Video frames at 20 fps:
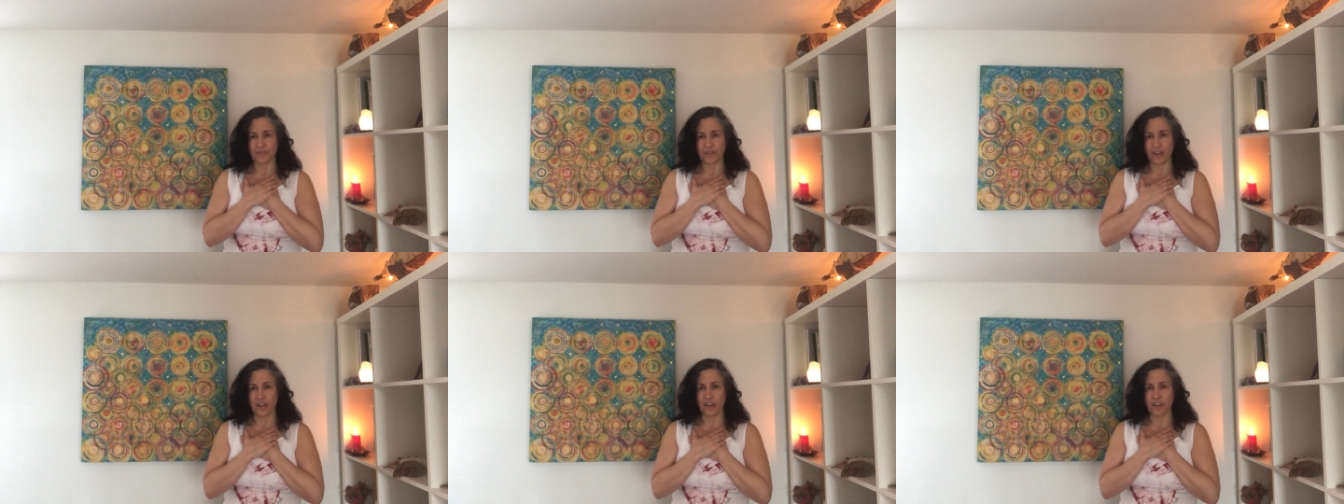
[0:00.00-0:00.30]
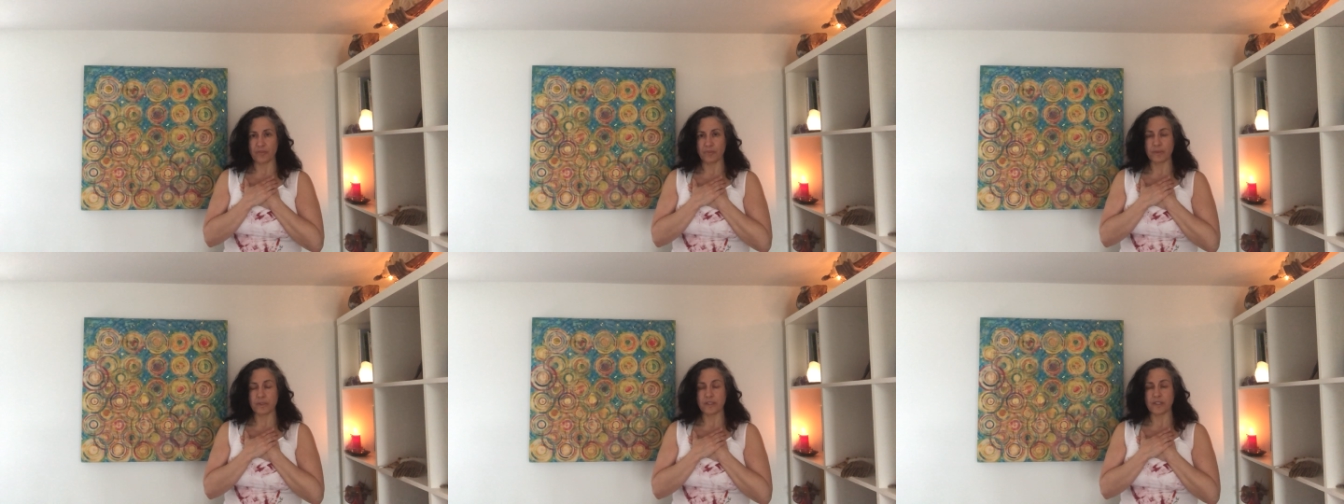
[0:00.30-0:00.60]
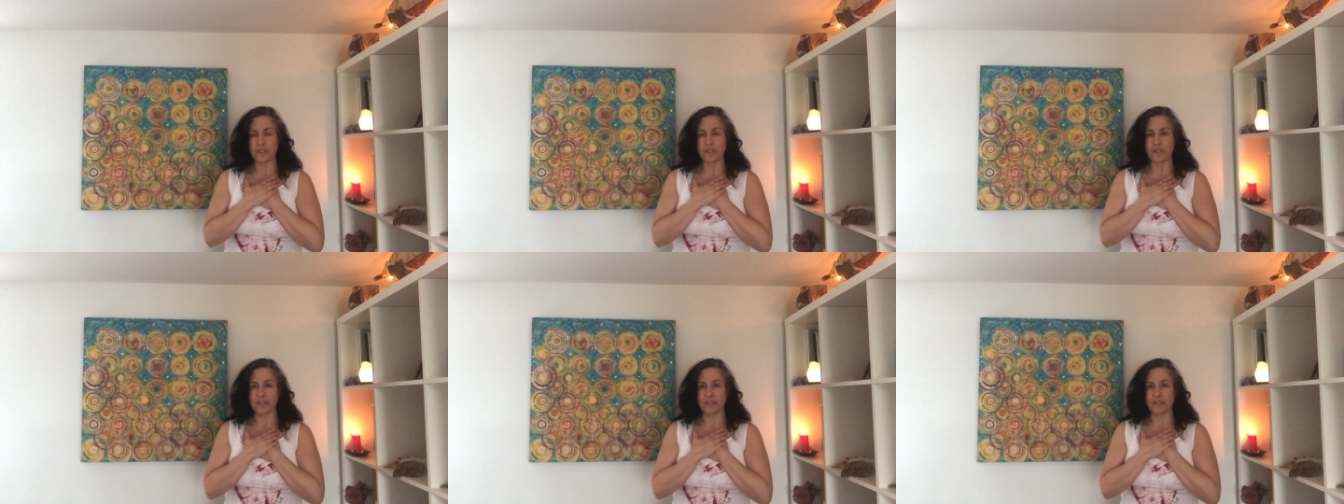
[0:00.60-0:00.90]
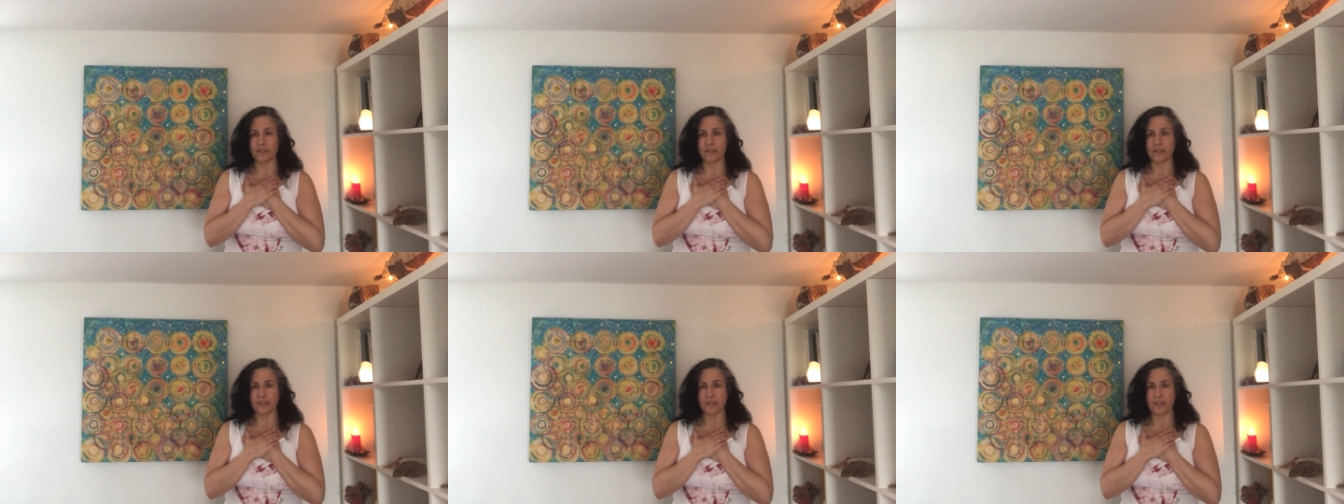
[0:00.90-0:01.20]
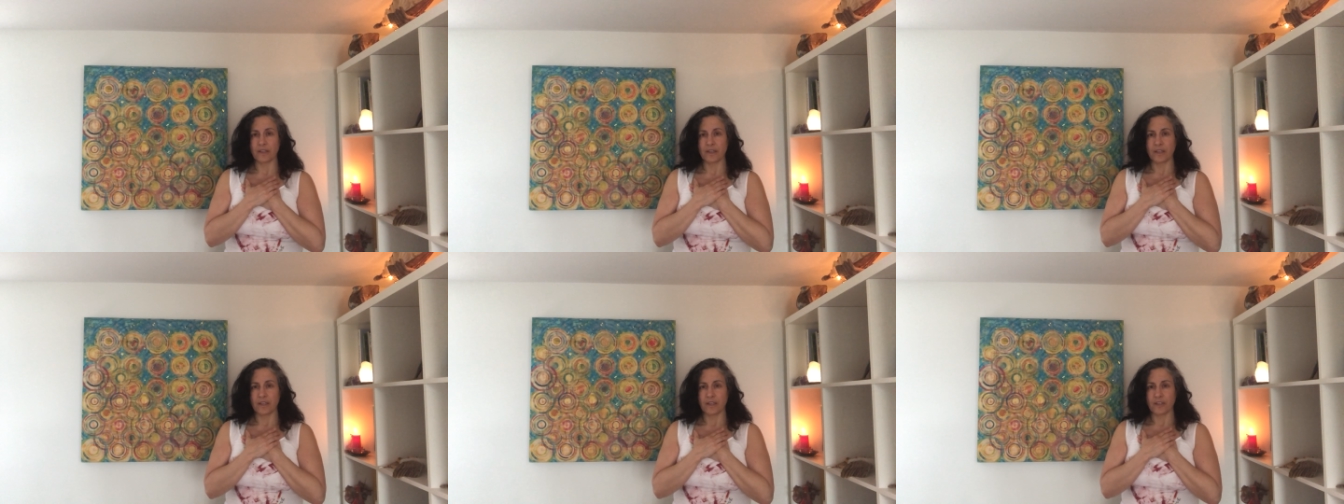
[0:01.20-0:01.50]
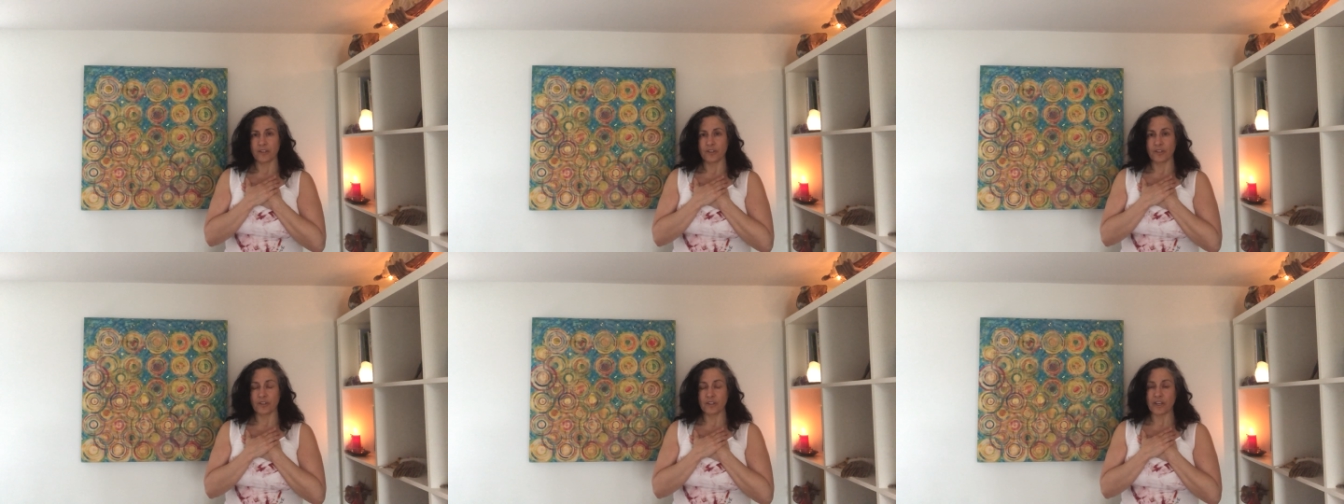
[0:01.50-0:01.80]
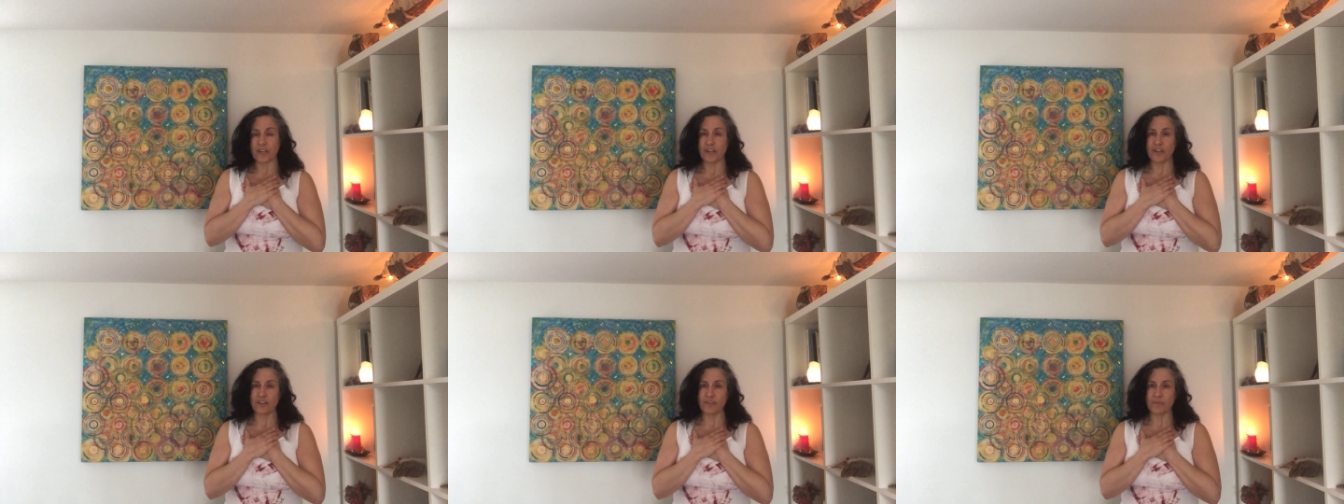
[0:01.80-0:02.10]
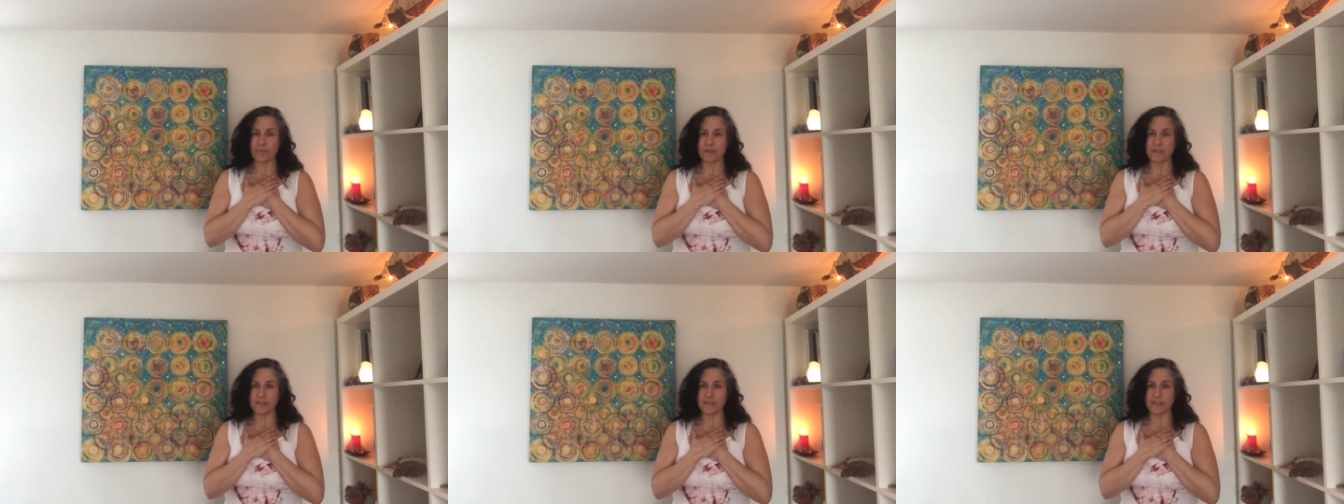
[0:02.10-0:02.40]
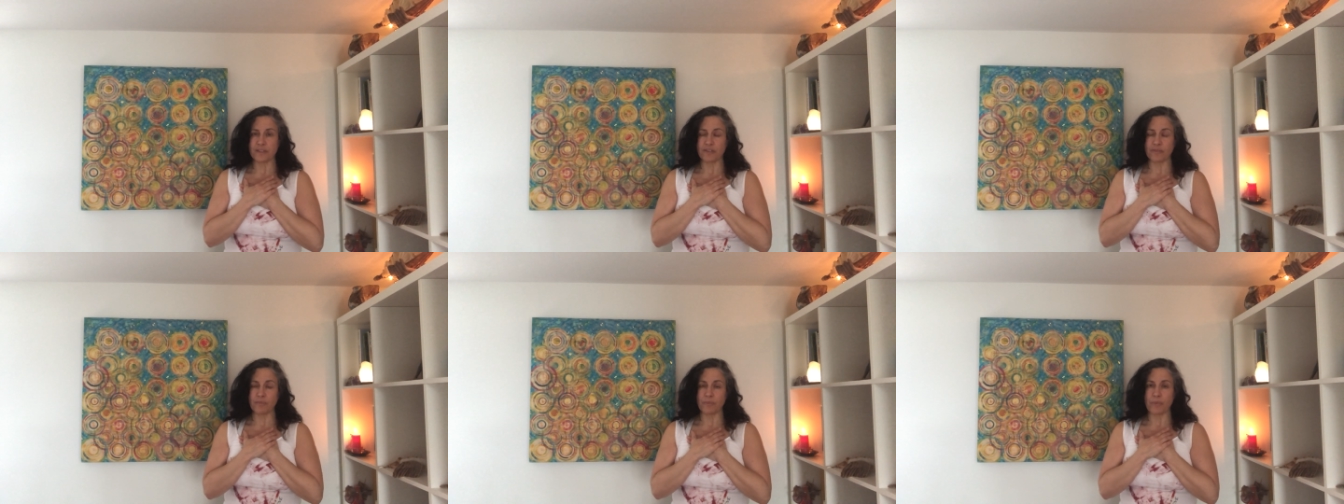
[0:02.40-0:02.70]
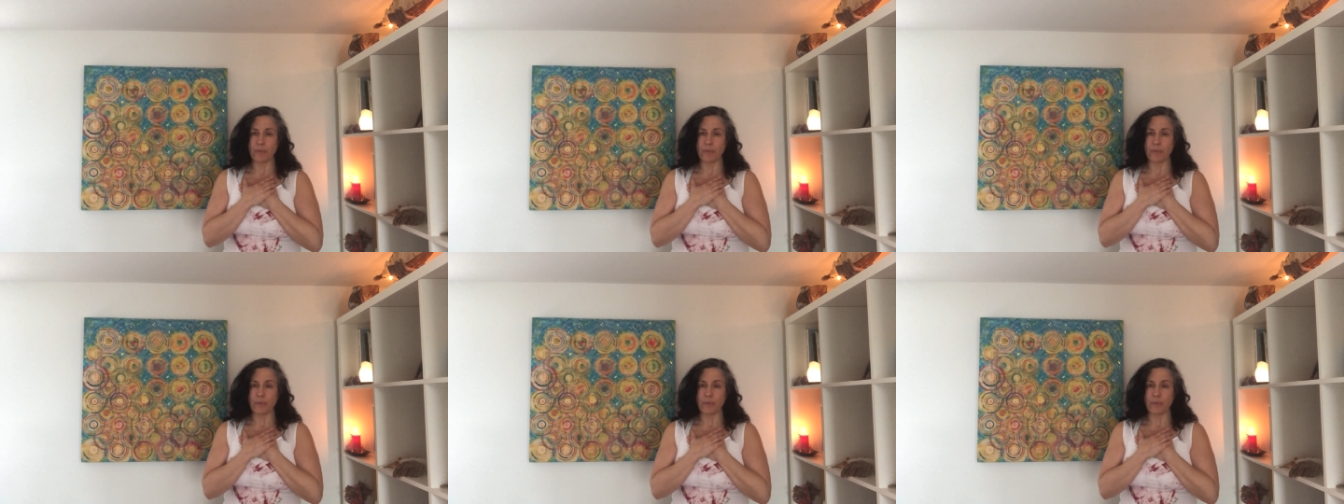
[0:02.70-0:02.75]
I've been taking good care of myself